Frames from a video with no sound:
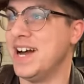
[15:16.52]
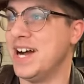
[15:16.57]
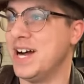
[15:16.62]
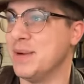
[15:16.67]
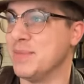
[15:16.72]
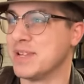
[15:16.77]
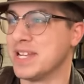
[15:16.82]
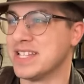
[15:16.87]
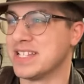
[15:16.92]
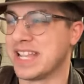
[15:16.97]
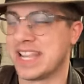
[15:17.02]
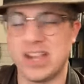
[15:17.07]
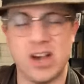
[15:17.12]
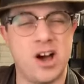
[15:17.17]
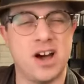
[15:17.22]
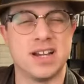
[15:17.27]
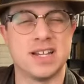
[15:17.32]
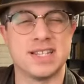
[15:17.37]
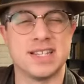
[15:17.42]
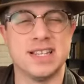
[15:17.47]
Because
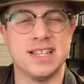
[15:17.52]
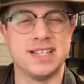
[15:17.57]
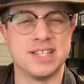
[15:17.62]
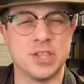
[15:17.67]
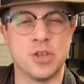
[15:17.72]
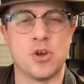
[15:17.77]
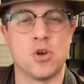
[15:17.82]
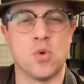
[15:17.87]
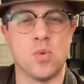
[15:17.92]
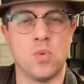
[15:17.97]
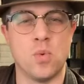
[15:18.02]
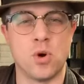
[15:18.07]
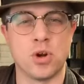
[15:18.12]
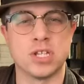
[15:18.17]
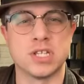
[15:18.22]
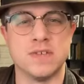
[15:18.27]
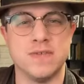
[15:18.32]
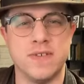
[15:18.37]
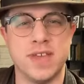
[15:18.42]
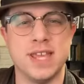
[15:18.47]
like, honestly, is there a
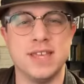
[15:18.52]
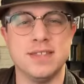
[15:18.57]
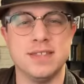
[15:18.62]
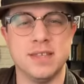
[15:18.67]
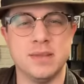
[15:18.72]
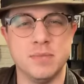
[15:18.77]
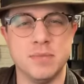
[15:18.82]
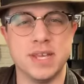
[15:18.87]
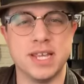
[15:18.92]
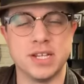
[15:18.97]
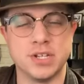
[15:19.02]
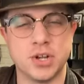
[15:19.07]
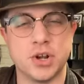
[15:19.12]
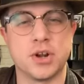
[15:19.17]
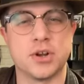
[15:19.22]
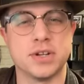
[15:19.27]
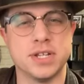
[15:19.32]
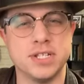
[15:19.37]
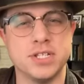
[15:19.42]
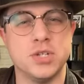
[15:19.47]
worse fate than being
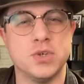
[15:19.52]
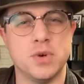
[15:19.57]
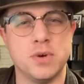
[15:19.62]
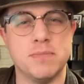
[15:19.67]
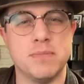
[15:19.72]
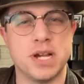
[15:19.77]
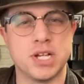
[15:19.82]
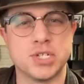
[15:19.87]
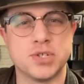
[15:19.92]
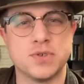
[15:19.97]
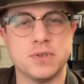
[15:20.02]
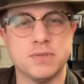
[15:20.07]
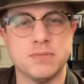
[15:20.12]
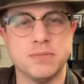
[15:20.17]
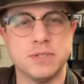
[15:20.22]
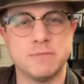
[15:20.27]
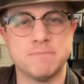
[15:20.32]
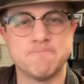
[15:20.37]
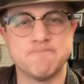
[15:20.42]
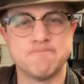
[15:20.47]
turned into a
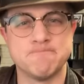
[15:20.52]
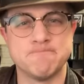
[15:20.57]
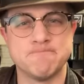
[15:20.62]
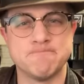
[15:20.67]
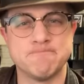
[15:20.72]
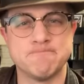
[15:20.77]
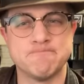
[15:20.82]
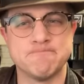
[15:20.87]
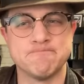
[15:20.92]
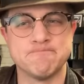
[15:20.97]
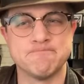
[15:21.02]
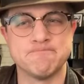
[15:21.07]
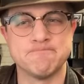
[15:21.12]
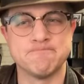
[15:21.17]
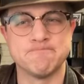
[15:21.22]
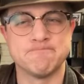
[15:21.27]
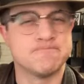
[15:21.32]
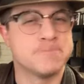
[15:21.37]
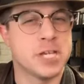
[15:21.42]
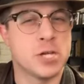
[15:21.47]
mushroom?
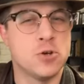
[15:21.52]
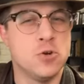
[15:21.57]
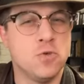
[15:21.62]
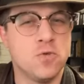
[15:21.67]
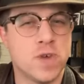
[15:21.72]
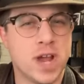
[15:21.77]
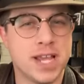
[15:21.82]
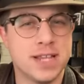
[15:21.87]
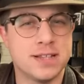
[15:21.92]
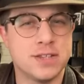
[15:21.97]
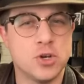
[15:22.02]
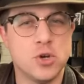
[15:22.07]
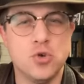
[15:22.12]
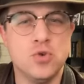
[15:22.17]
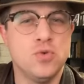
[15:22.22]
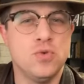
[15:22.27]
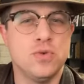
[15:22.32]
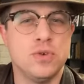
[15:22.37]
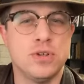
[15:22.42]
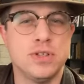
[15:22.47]
Like,
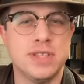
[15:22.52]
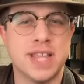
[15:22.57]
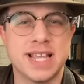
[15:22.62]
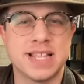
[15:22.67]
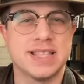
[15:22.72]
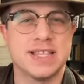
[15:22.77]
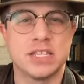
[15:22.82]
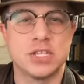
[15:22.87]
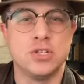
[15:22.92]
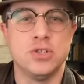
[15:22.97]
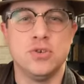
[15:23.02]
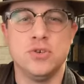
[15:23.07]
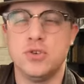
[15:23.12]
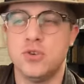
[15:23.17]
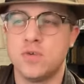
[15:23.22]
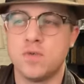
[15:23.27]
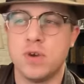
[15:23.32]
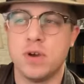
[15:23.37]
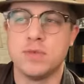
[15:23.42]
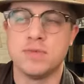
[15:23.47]
like this
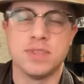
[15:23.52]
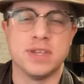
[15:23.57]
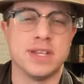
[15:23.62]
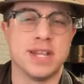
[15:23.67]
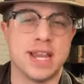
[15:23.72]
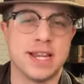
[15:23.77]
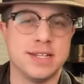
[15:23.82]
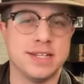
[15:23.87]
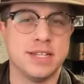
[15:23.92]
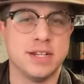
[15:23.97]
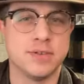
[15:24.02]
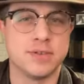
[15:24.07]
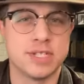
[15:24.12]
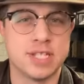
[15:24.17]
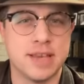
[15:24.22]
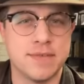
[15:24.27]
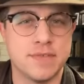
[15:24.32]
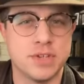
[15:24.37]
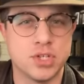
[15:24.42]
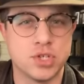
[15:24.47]
dude who wrote the
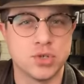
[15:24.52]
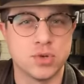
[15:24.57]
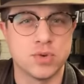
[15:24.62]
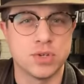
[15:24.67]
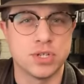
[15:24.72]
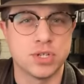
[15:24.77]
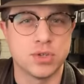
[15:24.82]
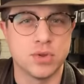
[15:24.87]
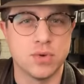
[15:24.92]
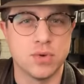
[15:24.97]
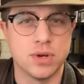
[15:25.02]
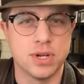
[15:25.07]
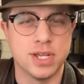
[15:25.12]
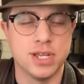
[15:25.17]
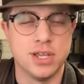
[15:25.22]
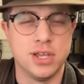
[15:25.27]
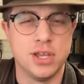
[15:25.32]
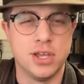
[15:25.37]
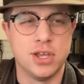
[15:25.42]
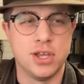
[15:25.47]
1907 short
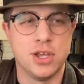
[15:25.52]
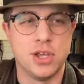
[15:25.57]
story,